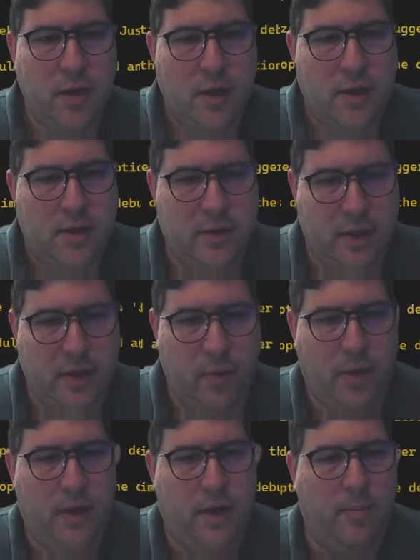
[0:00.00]
so that
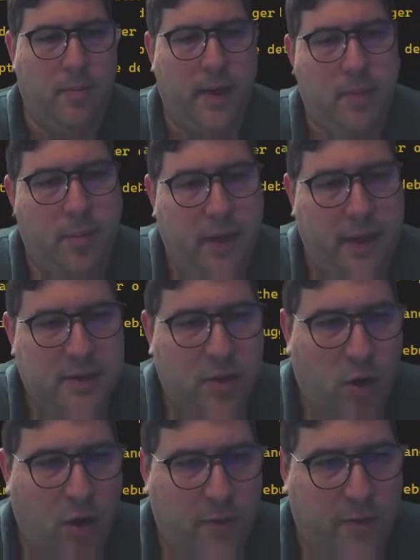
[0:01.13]
we're in a better place to
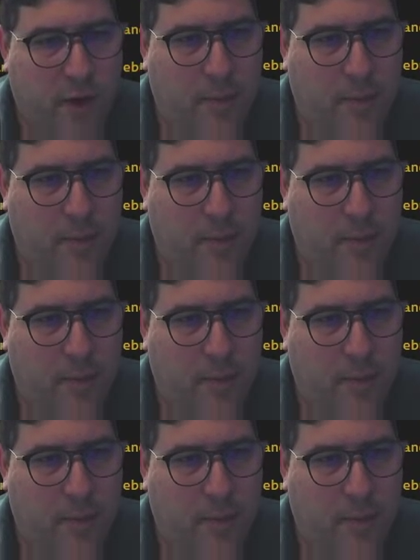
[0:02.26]
work from.